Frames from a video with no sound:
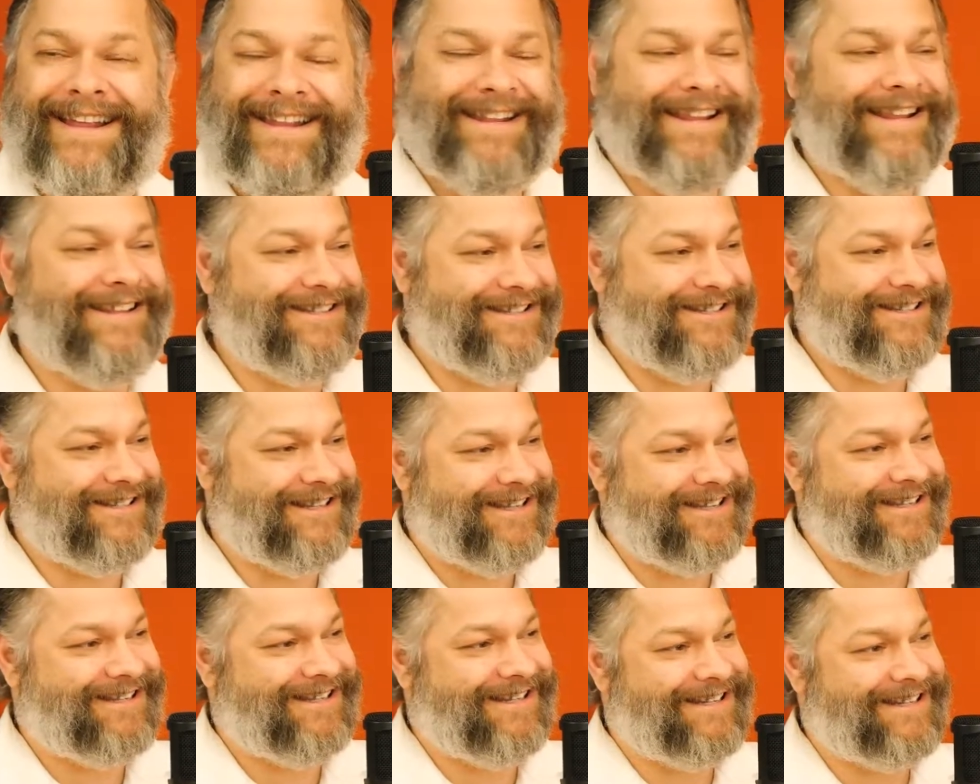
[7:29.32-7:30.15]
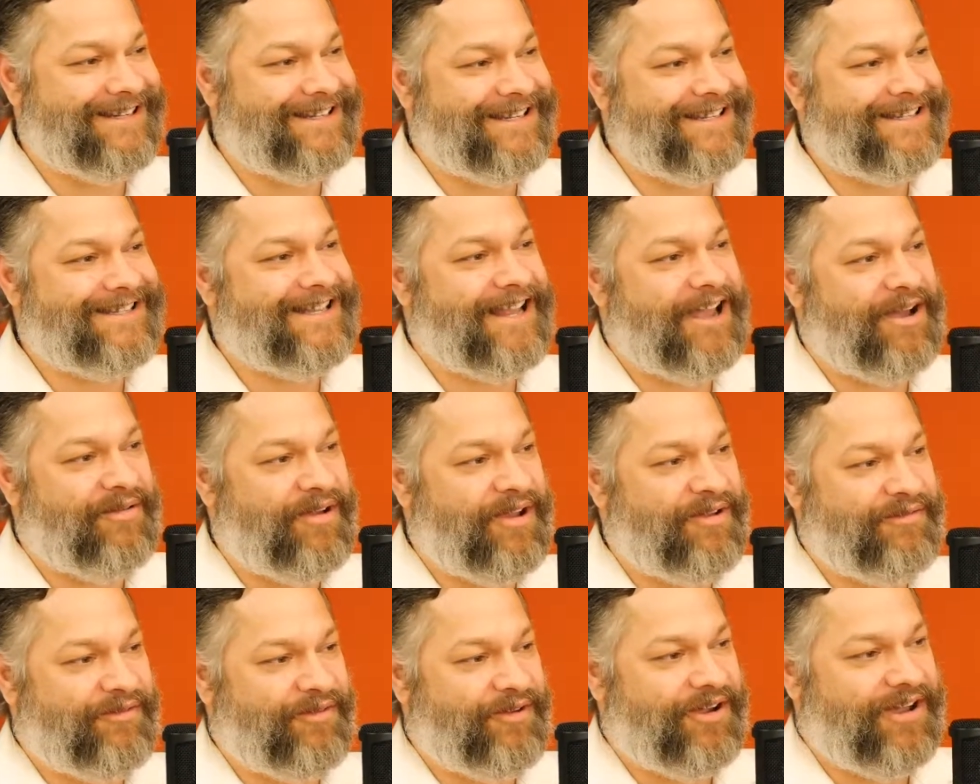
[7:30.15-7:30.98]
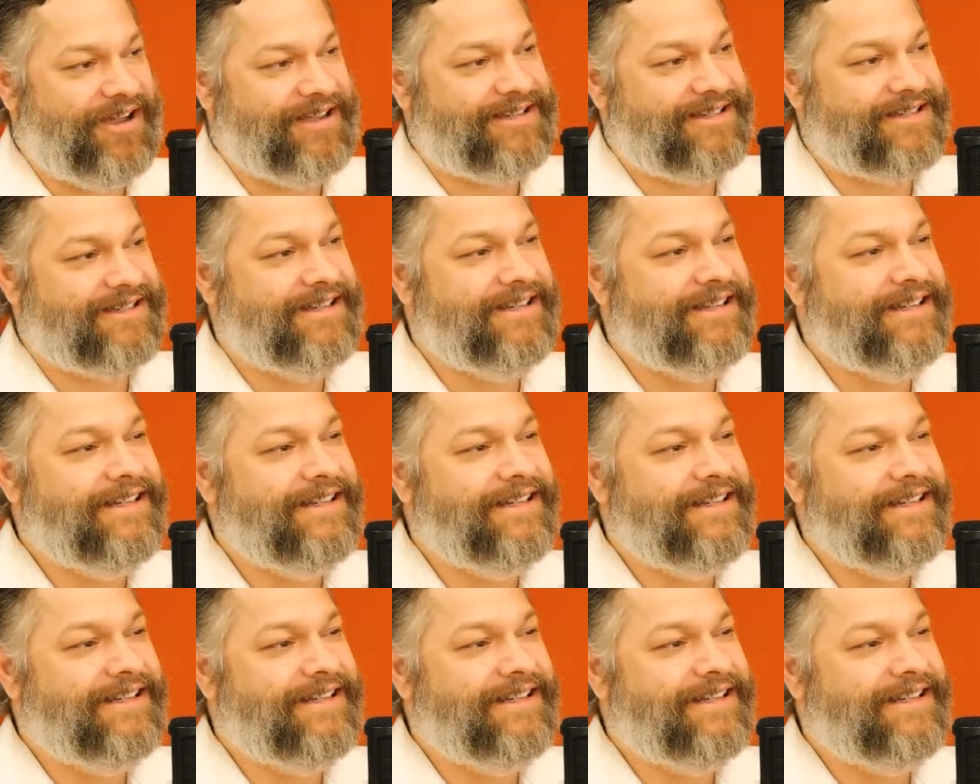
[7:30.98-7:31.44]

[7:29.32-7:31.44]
it just doesn't exist that way for us.